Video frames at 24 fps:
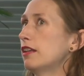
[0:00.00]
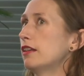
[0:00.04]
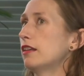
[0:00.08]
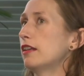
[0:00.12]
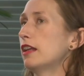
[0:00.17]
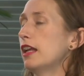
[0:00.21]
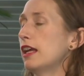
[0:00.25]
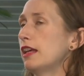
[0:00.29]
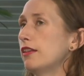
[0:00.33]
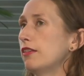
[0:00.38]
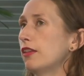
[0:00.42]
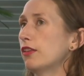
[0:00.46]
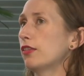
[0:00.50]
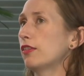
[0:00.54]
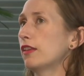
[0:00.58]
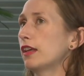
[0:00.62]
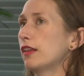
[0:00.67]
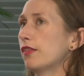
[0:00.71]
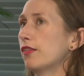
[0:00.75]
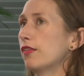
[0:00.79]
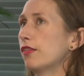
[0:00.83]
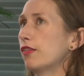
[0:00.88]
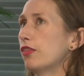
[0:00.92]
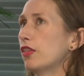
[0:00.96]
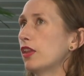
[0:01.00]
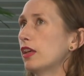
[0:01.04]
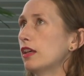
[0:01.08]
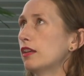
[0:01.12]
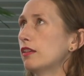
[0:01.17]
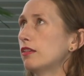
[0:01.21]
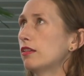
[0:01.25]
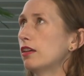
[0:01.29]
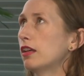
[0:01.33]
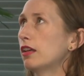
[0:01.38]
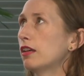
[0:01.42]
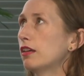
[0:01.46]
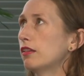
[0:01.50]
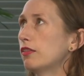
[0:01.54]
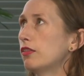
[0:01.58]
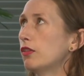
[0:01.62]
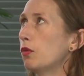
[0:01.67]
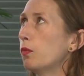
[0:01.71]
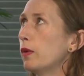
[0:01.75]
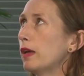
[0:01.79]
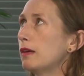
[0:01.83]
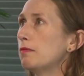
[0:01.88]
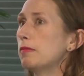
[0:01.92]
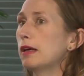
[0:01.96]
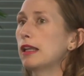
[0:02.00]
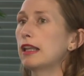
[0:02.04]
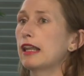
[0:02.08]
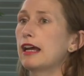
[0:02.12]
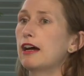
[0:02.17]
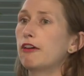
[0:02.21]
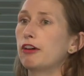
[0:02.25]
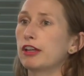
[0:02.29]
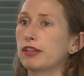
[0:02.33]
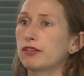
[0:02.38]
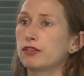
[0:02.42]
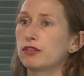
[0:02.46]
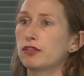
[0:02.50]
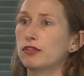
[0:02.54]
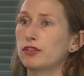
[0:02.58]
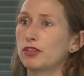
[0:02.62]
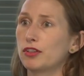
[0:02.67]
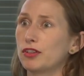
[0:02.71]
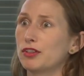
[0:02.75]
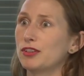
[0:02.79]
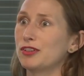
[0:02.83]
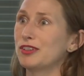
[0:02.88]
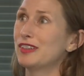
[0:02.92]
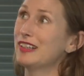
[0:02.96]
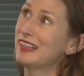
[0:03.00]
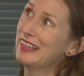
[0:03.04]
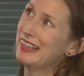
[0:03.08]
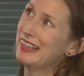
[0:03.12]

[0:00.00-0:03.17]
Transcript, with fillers: and, and the things that the web allow us to do